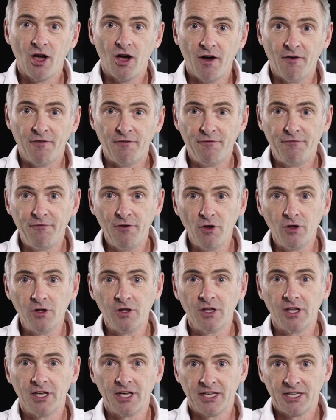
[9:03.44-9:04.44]
a
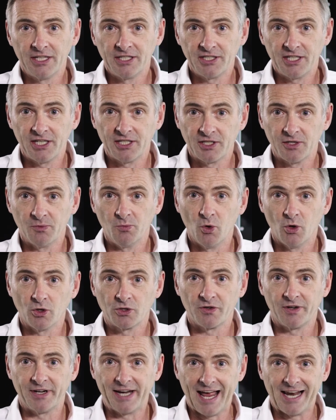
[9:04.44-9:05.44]
full system
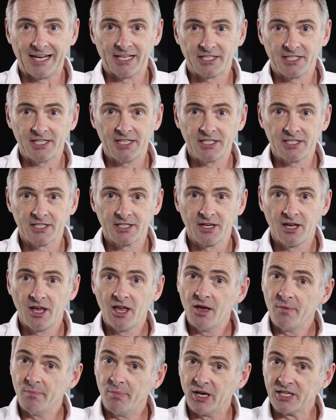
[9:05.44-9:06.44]
water analysis
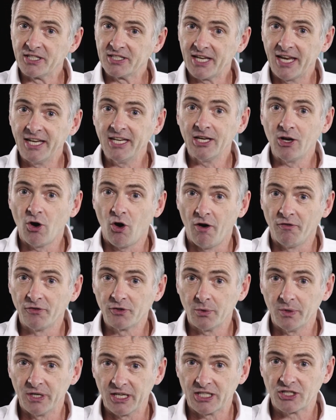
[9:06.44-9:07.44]
by sending it off
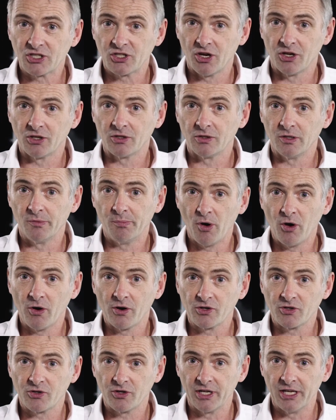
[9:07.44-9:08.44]
to an external
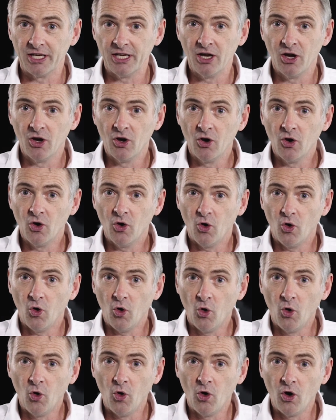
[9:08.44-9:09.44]
laboratory,
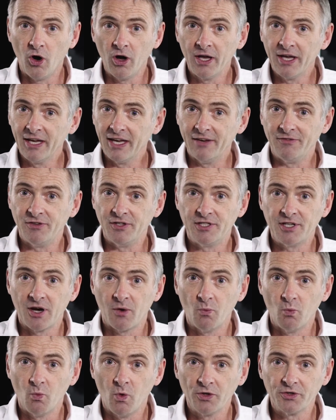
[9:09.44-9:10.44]
or if you
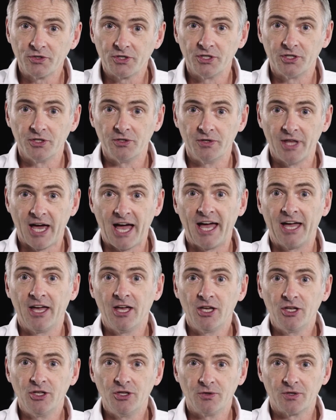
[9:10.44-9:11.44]
don't want to do that,
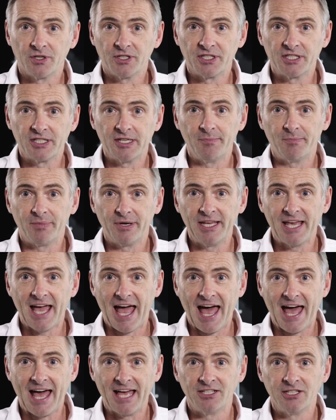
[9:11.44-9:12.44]
you can simply
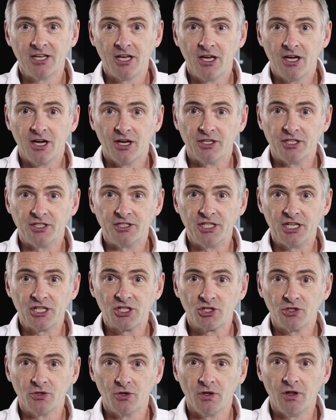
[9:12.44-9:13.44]
add an
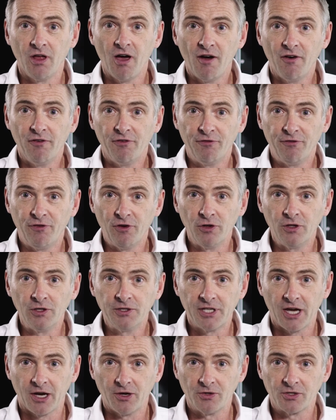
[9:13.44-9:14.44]
additional full
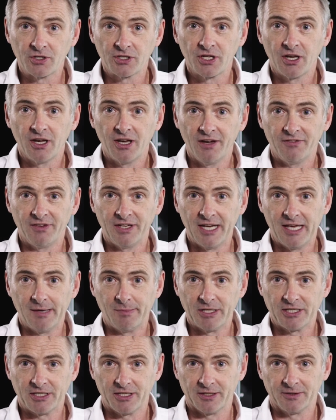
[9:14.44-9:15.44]
dose of
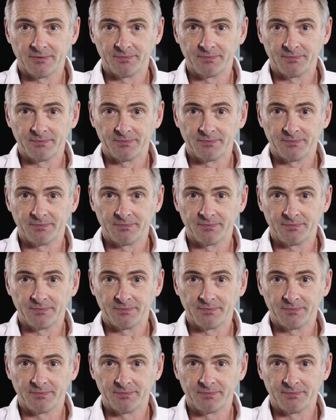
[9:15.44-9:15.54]
inhibitor.